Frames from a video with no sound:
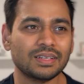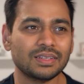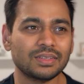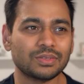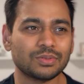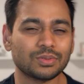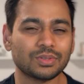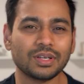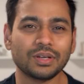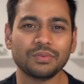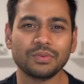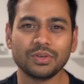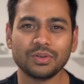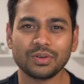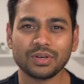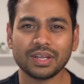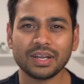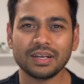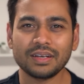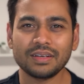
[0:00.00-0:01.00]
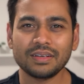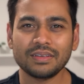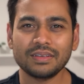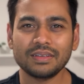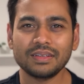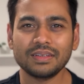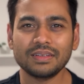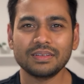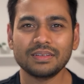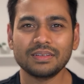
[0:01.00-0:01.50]
So that we don't get
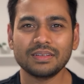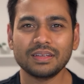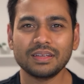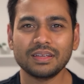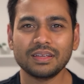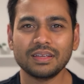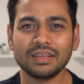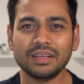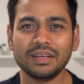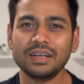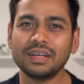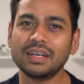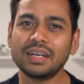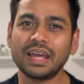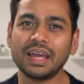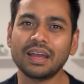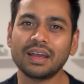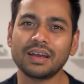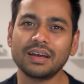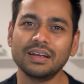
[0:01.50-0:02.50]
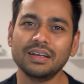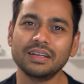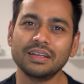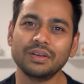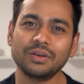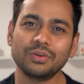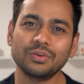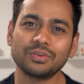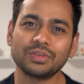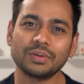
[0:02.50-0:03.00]
entangled
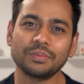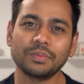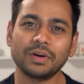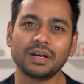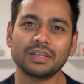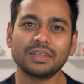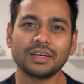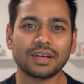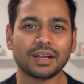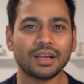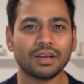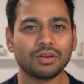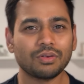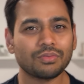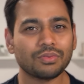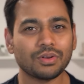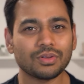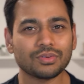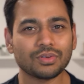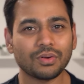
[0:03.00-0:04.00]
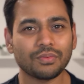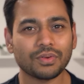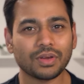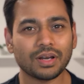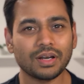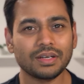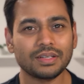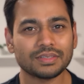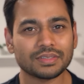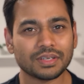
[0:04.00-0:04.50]
into some other kind of
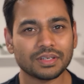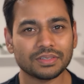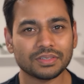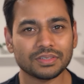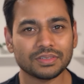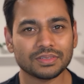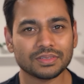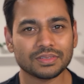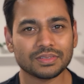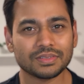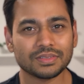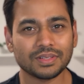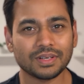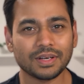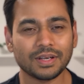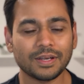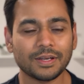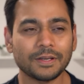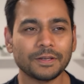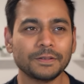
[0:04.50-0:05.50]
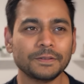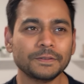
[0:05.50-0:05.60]
philosophical discussions, right?